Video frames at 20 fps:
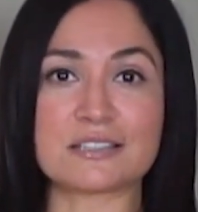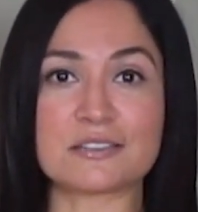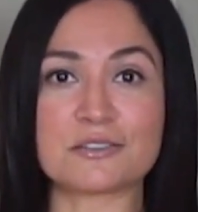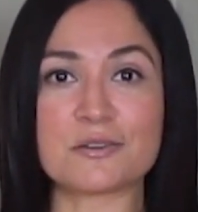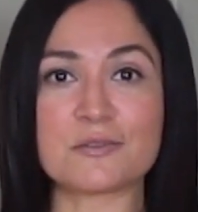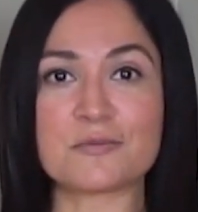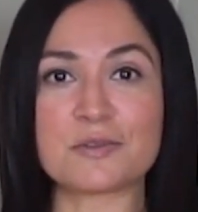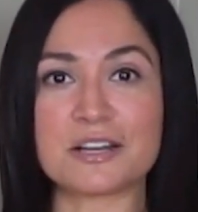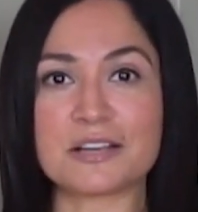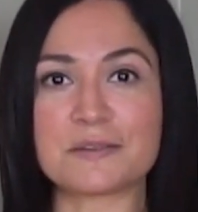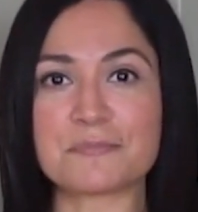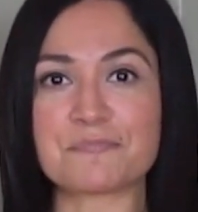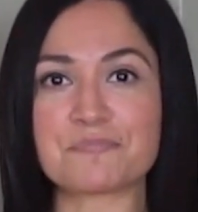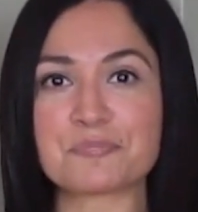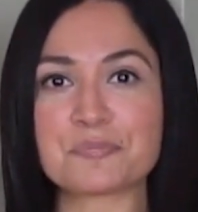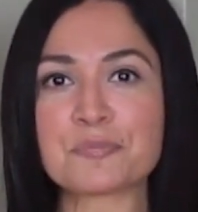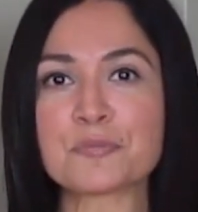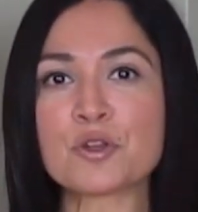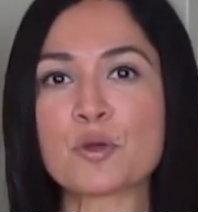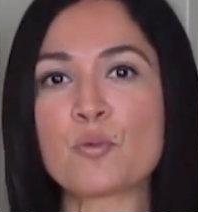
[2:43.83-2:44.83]

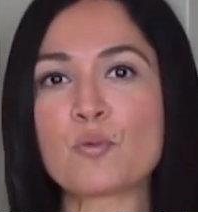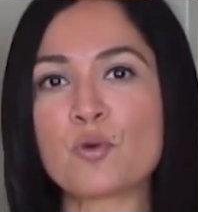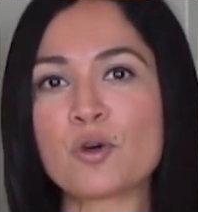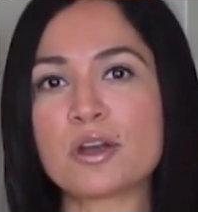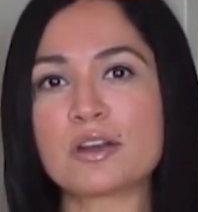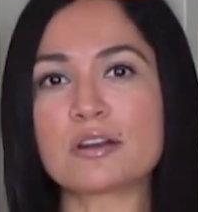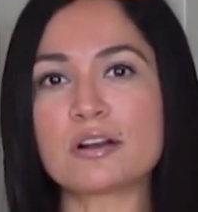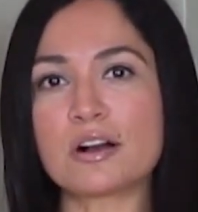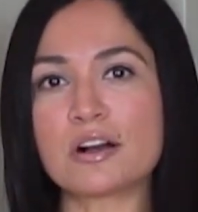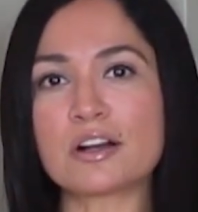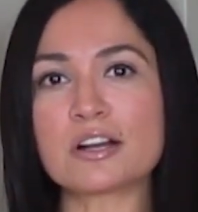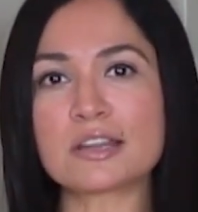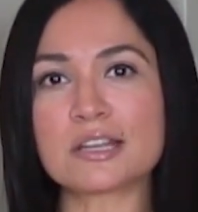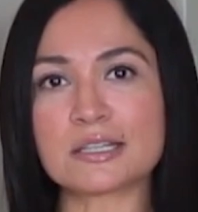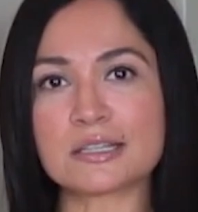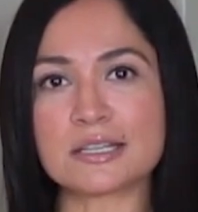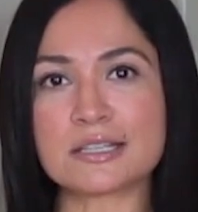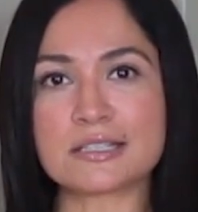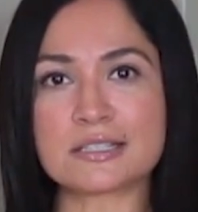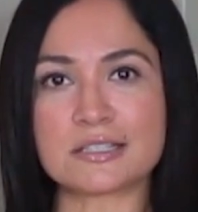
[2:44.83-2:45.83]
what are the
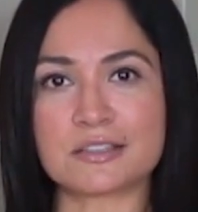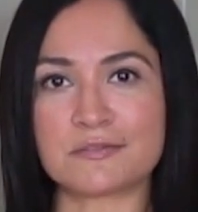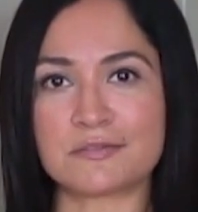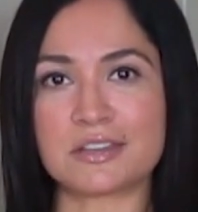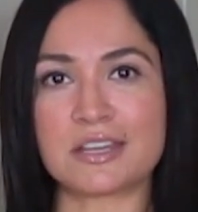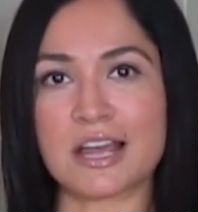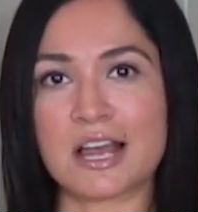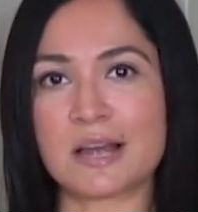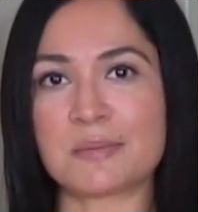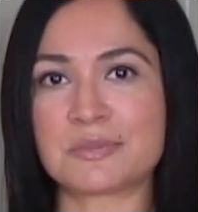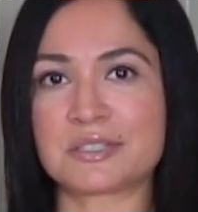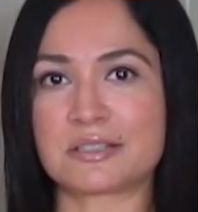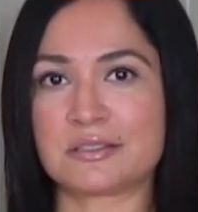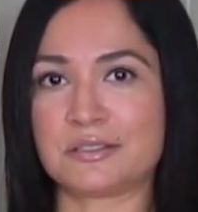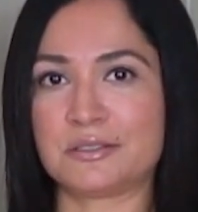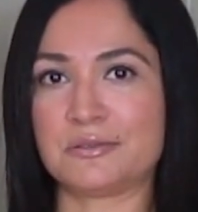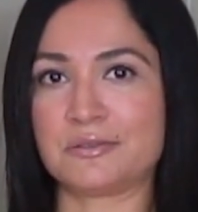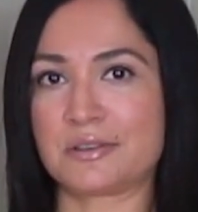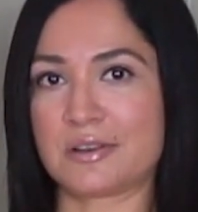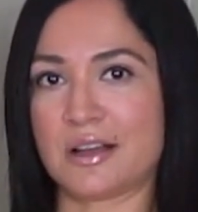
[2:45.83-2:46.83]
list of the
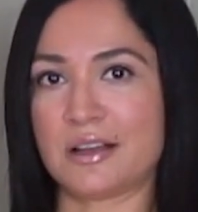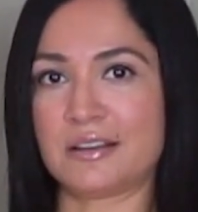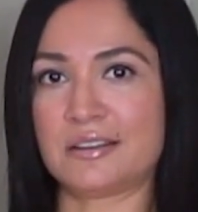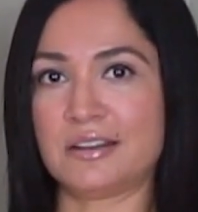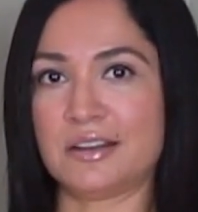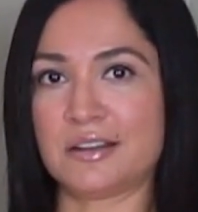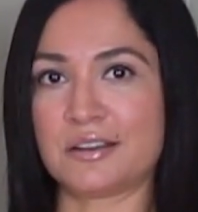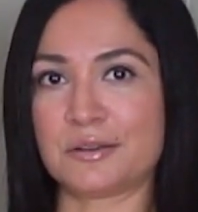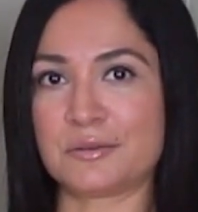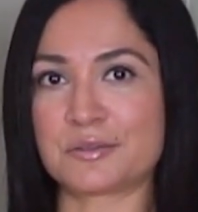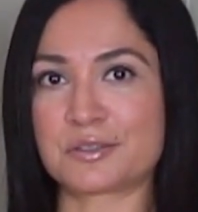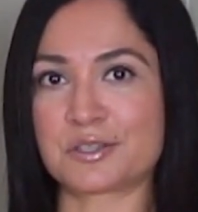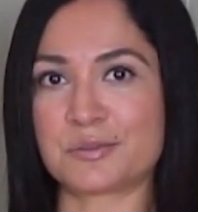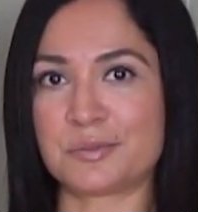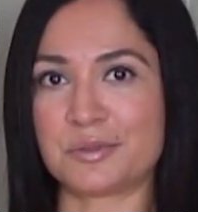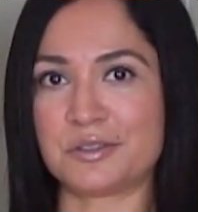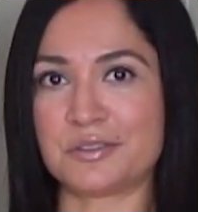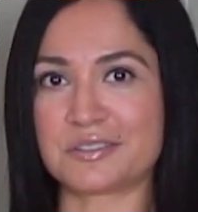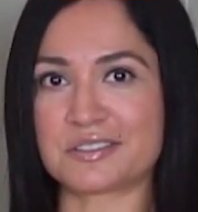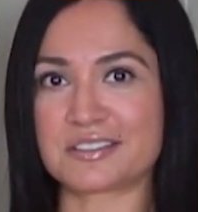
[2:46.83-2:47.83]
absolute
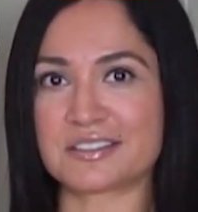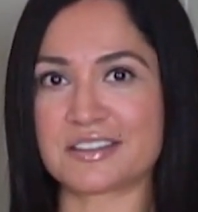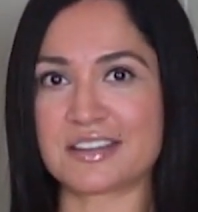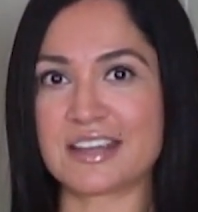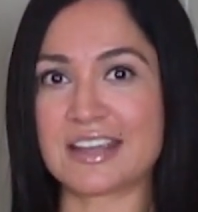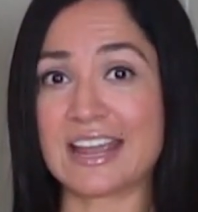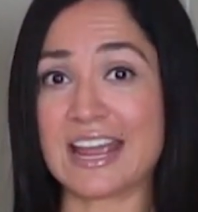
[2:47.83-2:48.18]
non-negotiables?